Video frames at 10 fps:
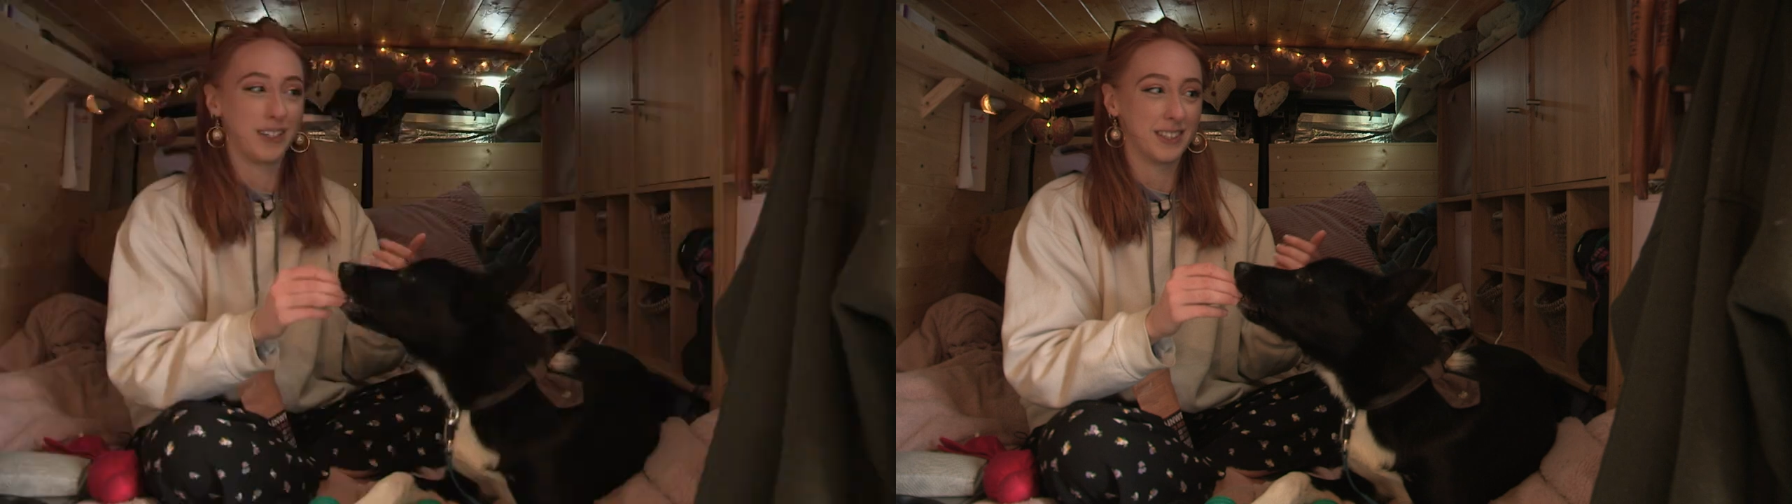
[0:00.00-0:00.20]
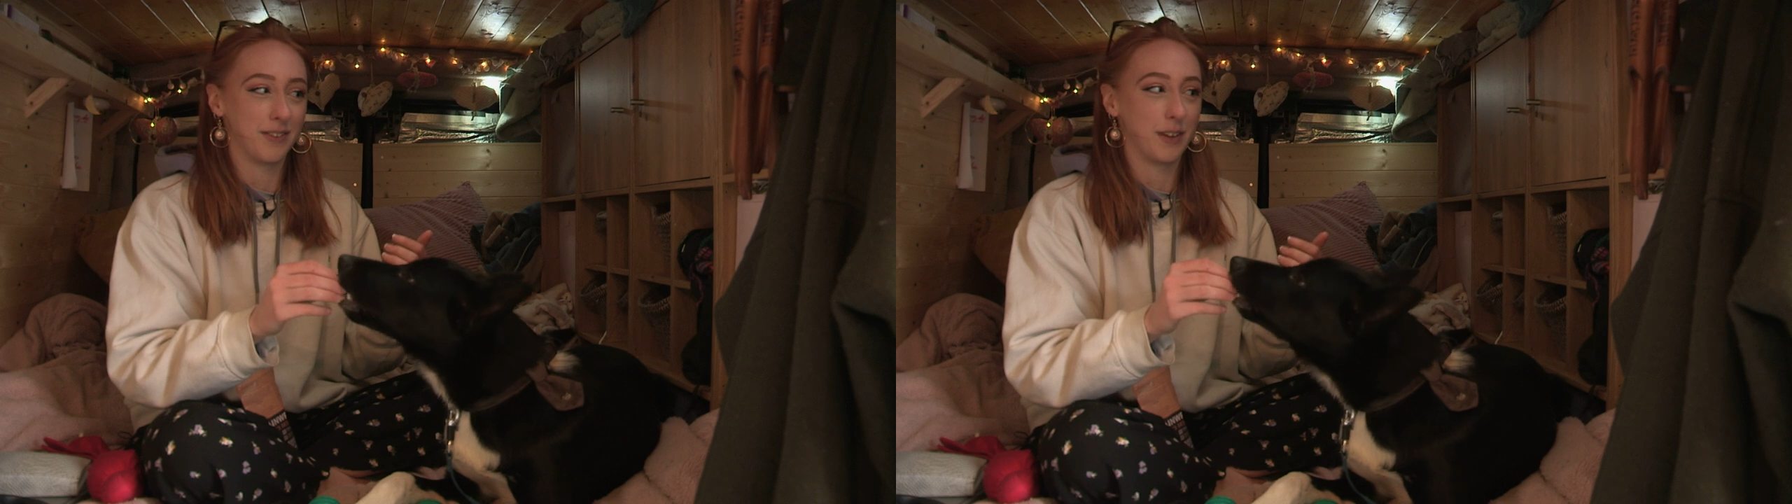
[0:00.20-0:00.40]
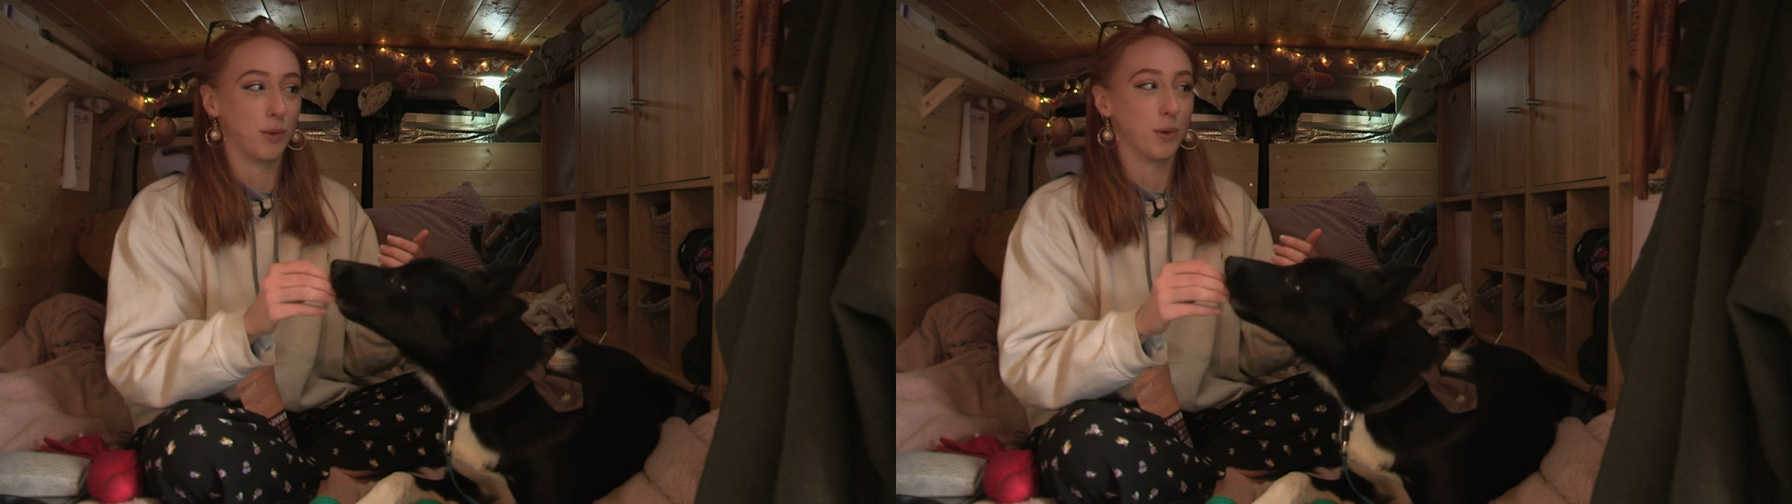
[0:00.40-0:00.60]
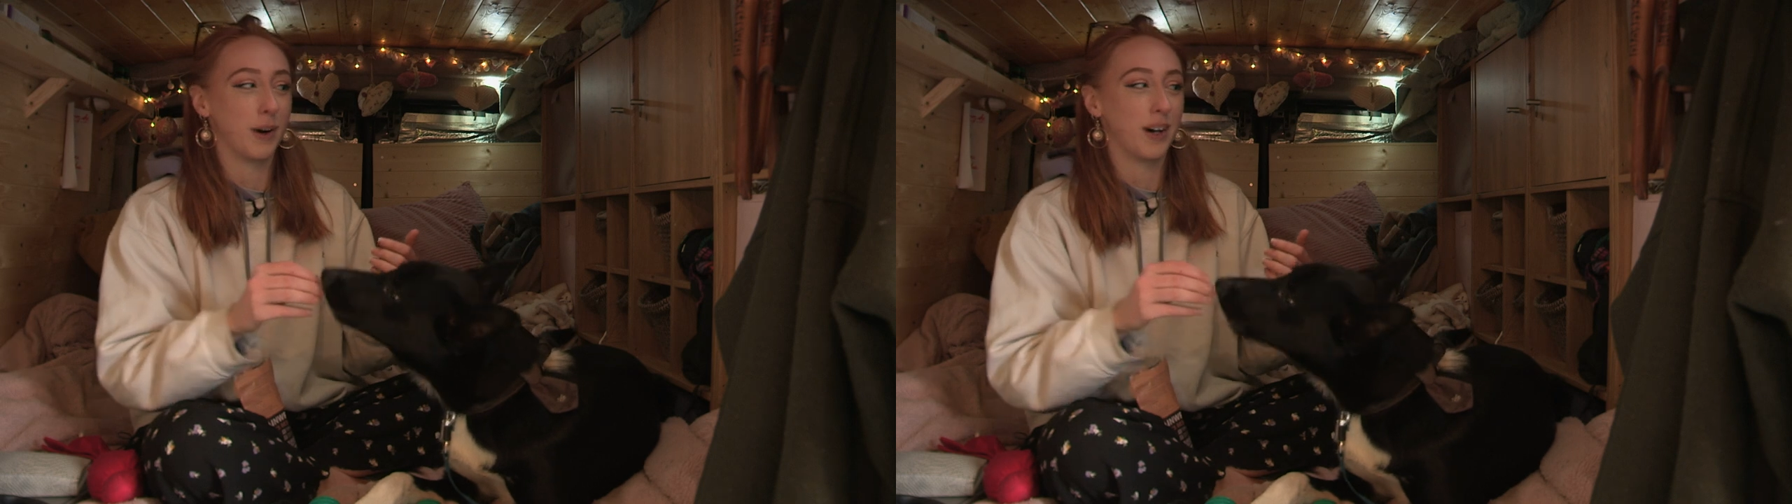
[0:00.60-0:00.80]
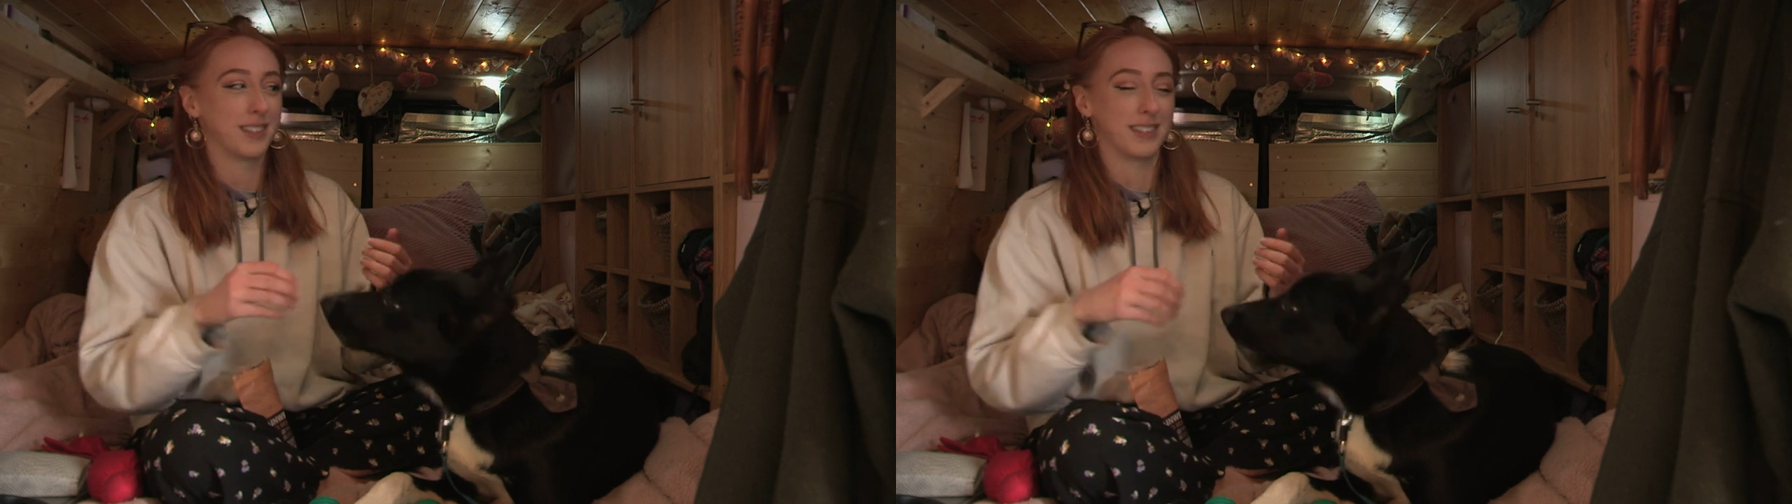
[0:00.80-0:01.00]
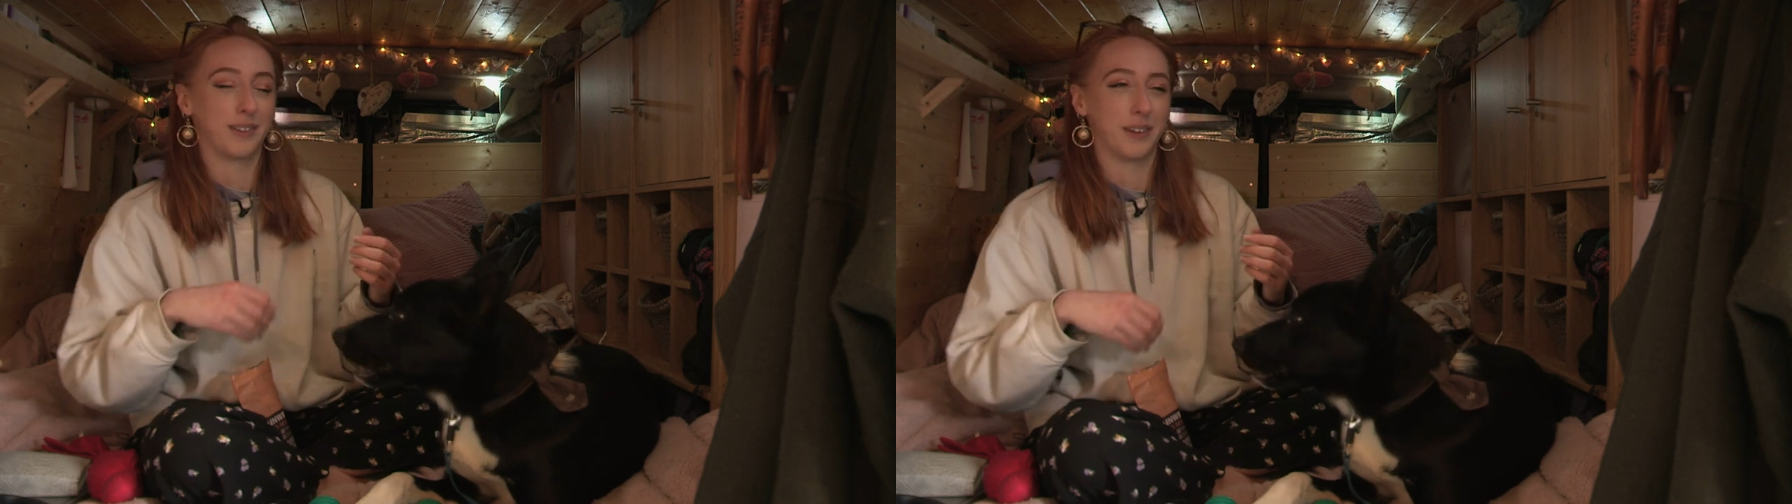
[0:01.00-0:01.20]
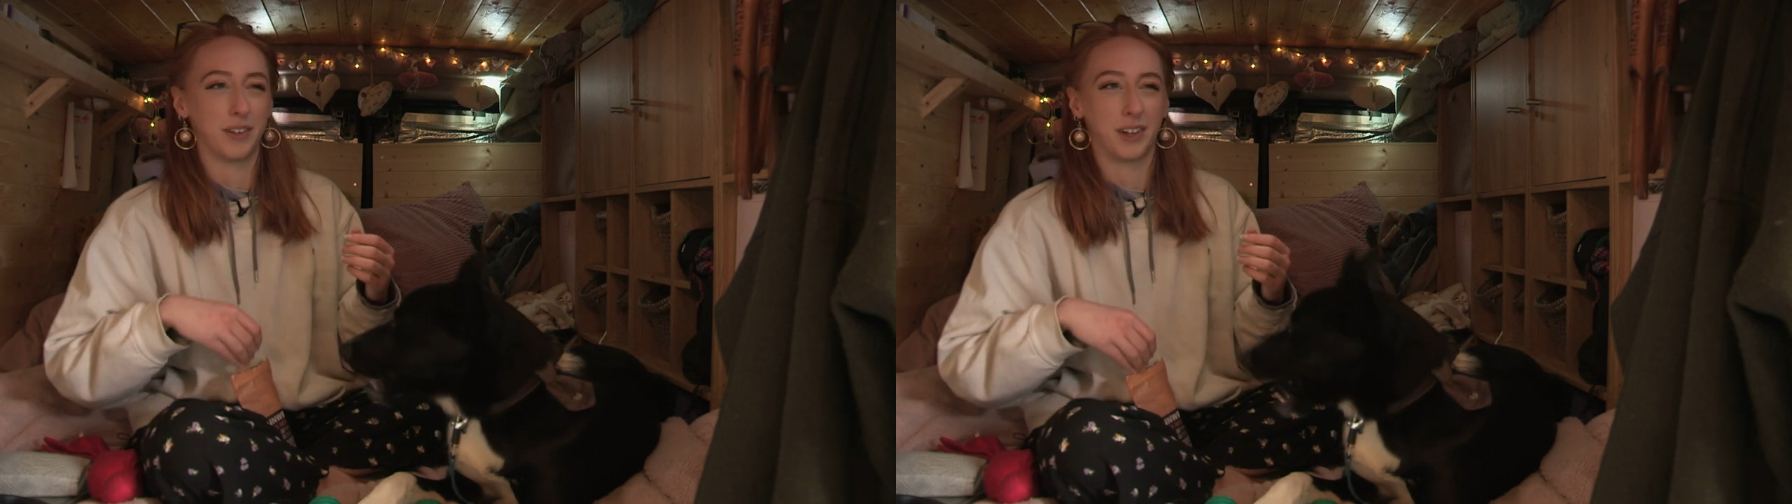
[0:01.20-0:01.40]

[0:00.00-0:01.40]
and stuff, they'll walk past and they'll give you